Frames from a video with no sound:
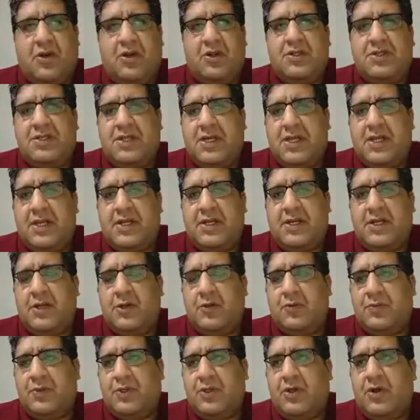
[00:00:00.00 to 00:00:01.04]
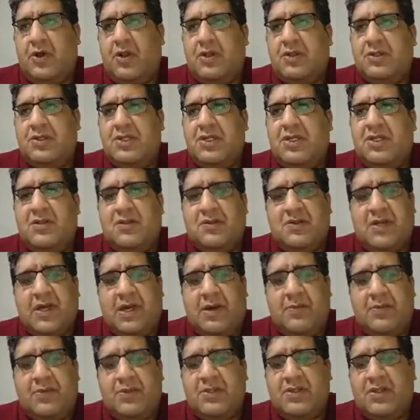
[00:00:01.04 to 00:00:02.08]
connecting to pathology. This
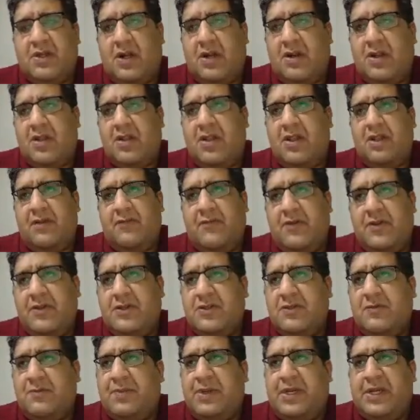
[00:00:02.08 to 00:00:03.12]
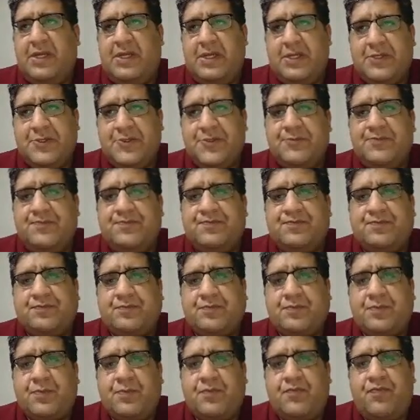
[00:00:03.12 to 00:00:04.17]
happens under the influence of PTH.
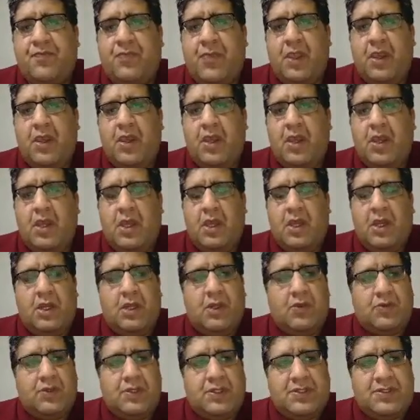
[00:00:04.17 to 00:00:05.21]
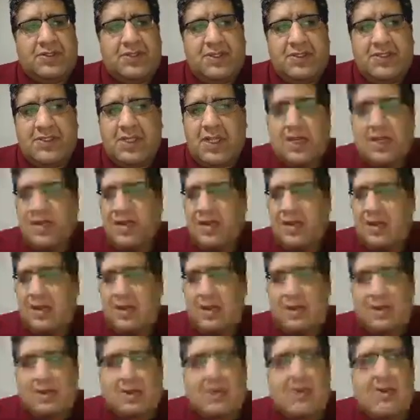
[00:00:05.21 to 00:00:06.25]
Now, this has
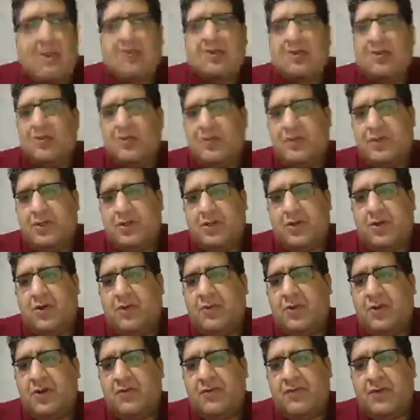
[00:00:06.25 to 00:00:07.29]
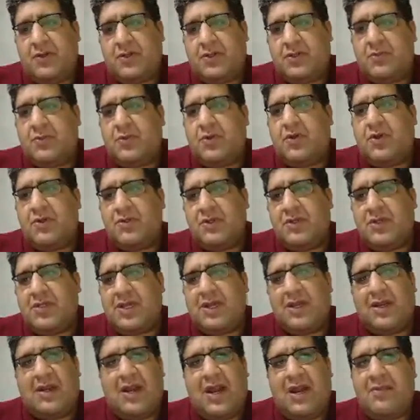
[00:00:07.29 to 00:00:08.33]
nothing to do with the topic of osteoporosis.
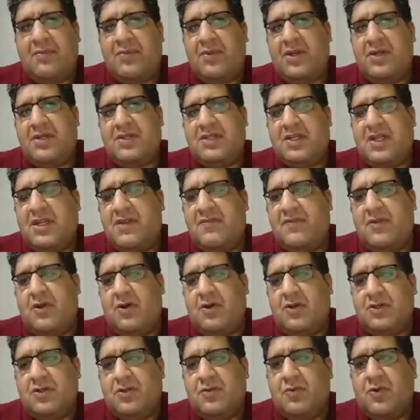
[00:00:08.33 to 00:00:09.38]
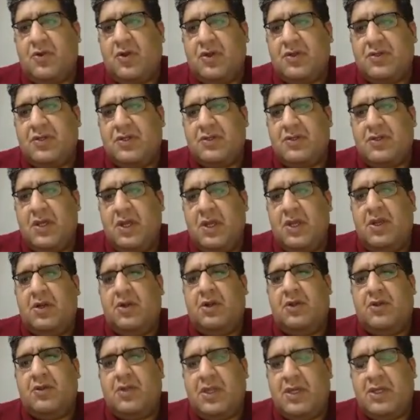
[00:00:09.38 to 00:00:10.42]
Our grandparents are having osteoporosis.
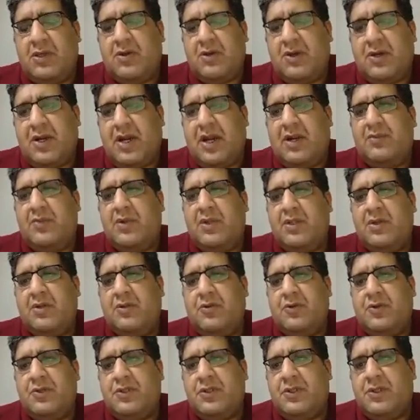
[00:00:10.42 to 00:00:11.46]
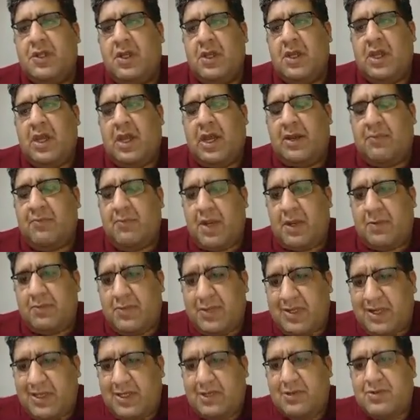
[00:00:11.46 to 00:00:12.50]
Do you think your grandmother I'm
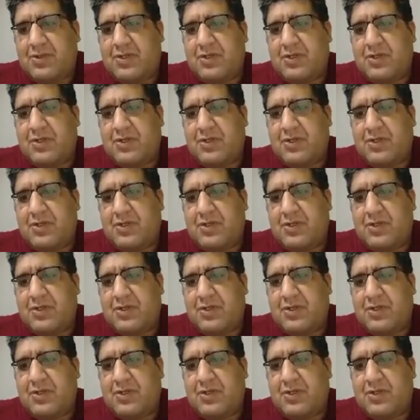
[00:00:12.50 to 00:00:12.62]
telling you she's